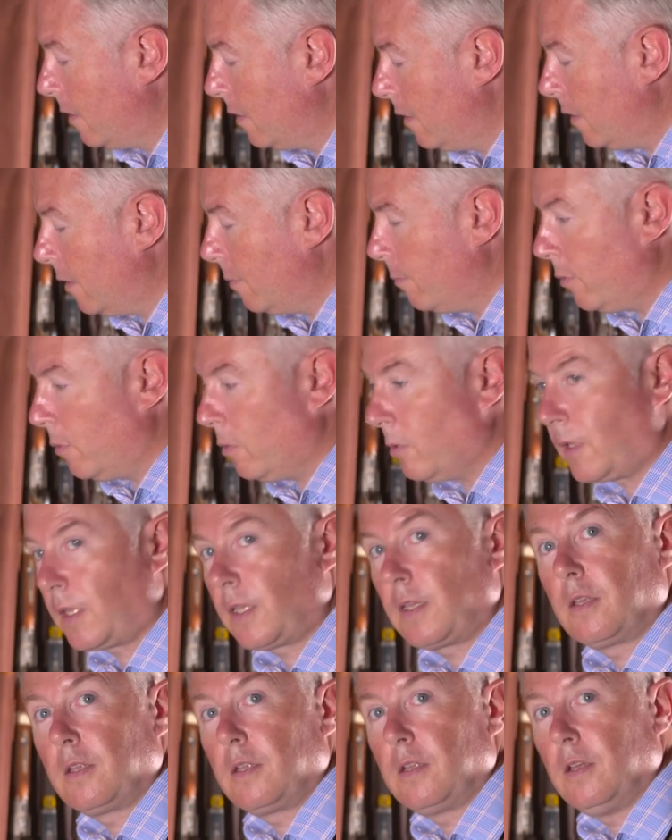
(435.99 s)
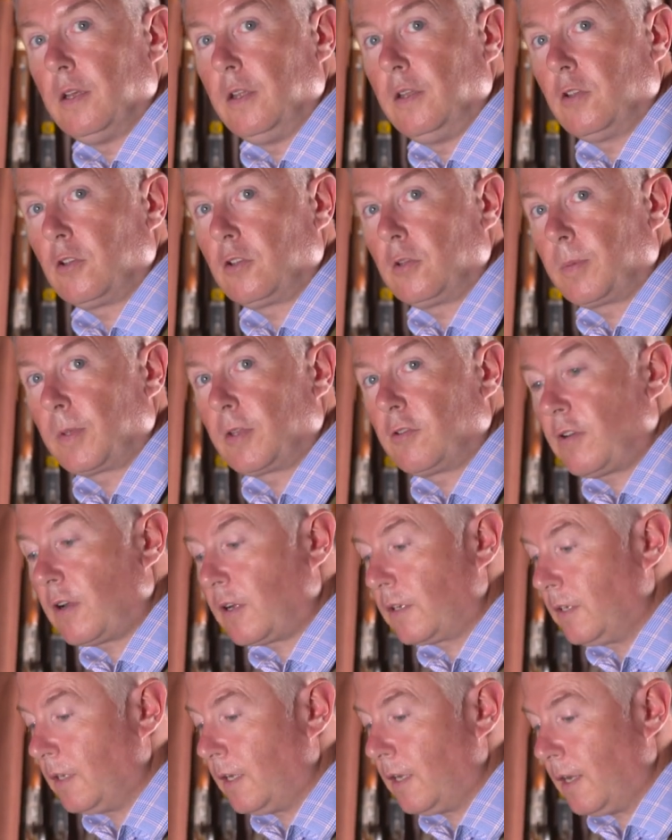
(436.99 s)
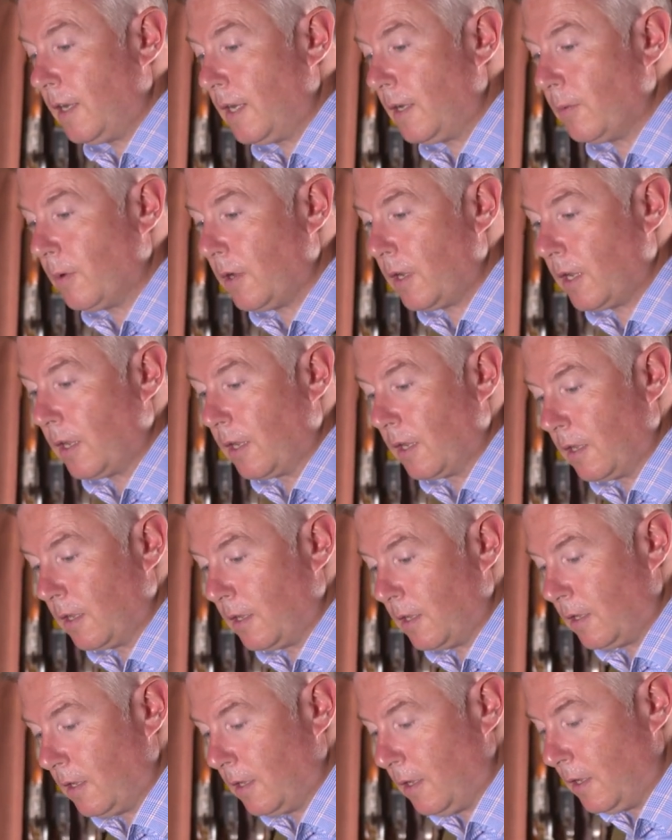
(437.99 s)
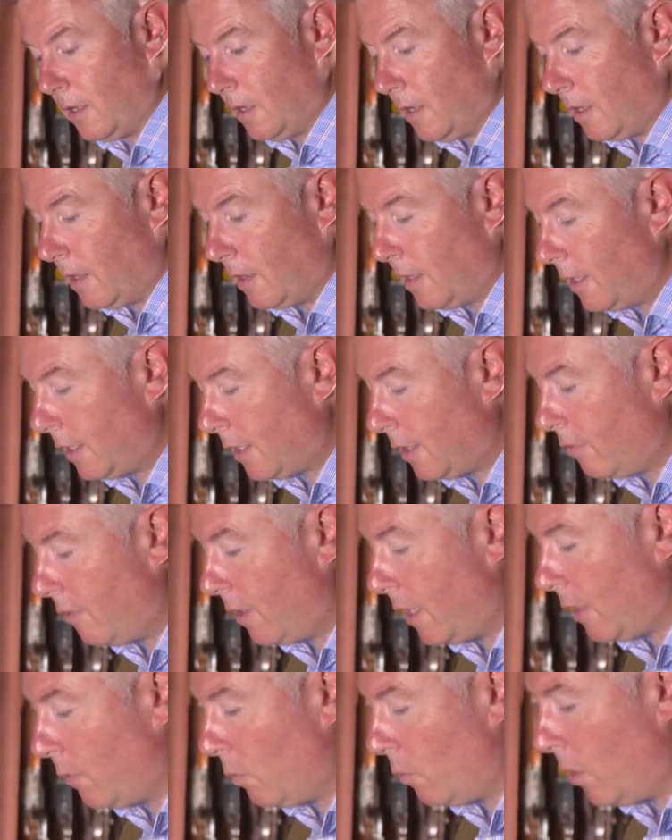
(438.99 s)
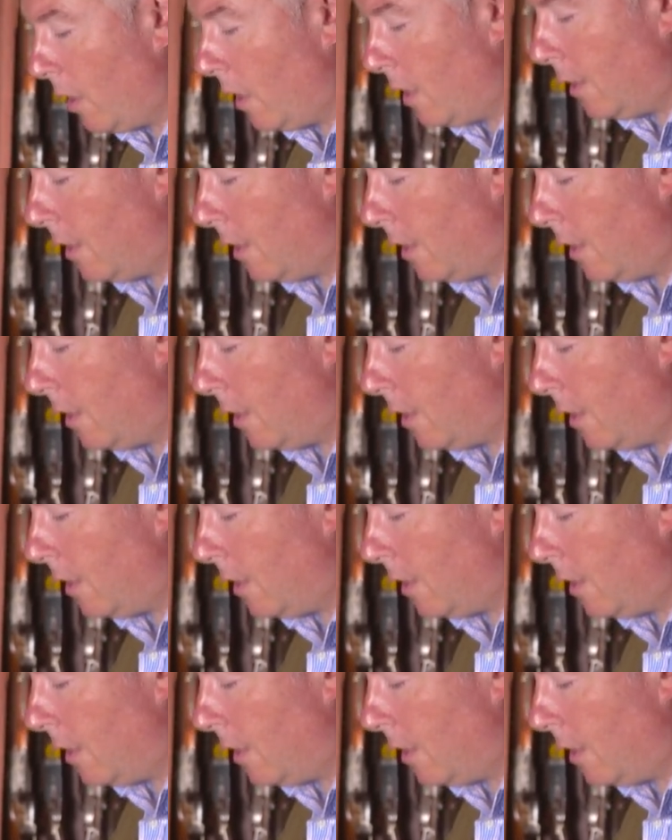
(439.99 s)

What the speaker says: that the bores are not obstructed in any way. That is the reason why